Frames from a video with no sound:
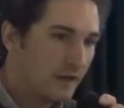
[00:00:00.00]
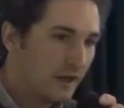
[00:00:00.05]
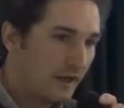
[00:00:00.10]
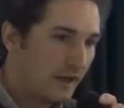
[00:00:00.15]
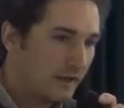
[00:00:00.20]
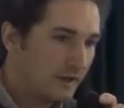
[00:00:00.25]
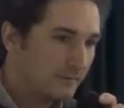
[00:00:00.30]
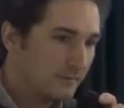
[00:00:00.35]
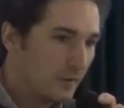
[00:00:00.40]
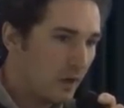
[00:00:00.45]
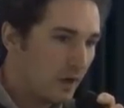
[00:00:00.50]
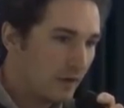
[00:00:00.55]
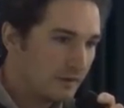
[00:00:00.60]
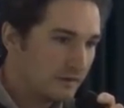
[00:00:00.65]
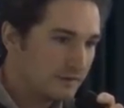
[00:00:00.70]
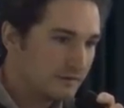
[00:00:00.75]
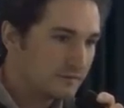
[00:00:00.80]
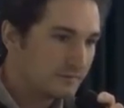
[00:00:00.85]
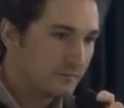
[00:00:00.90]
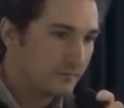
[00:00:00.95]
on
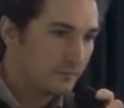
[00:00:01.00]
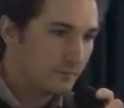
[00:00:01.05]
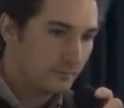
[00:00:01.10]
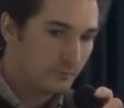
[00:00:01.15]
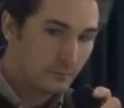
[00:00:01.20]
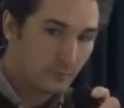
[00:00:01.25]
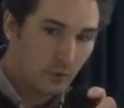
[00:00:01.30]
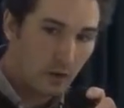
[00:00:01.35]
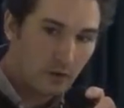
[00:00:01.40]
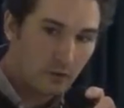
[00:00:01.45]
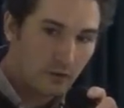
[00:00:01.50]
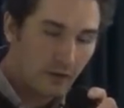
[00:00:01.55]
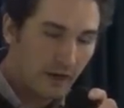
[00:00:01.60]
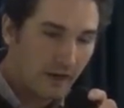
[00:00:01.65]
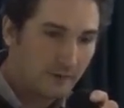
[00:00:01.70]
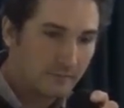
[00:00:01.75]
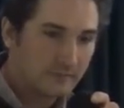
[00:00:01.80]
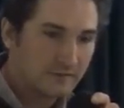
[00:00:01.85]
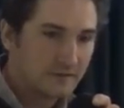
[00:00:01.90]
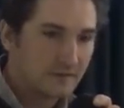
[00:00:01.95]
these
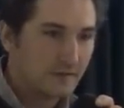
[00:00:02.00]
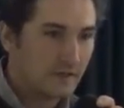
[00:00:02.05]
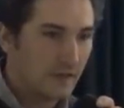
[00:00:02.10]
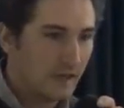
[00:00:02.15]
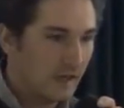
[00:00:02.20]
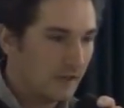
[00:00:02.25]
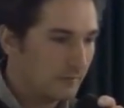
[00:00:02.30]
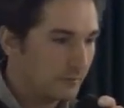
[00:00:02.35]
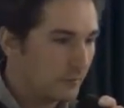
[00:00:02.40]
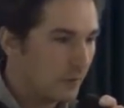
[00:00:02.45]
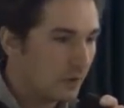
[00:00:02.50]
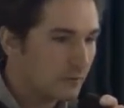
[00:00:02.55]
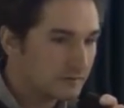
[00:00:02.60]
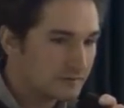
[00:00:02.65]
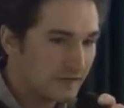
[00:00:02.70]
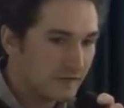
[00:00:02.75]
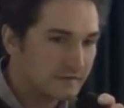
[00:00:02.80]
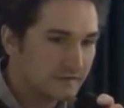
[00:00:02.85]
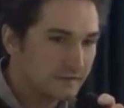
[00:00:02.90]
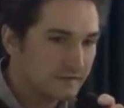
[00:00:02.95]
programs and
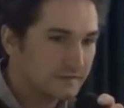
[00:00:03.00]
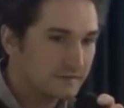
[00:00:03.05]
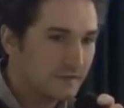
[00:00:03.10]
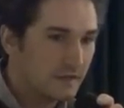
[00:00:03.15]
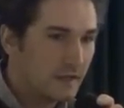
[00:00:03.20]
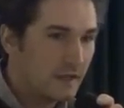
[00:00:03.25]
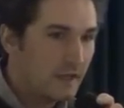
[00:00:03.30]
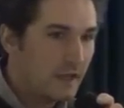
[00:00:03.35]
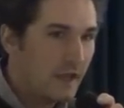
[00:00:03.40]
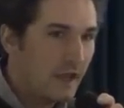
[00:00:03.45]
processes,